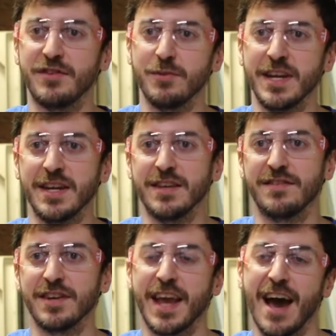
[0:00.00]
sweetness
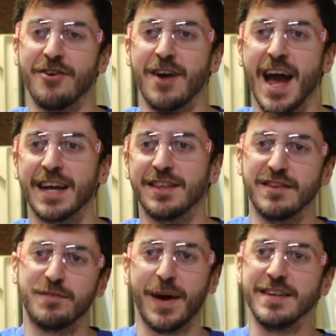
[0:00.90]
to counteract the
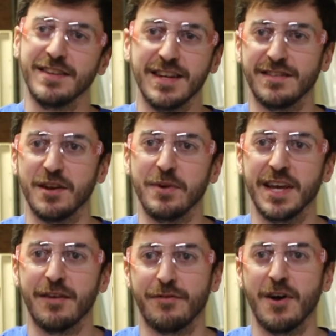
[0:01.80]
spiciness that we
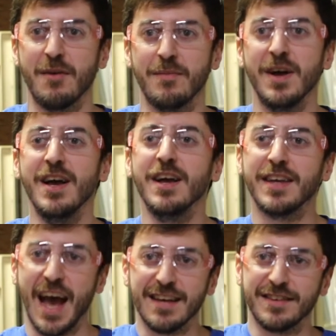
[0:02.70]
get from
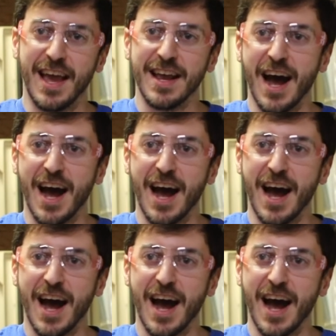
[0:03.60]
Cascade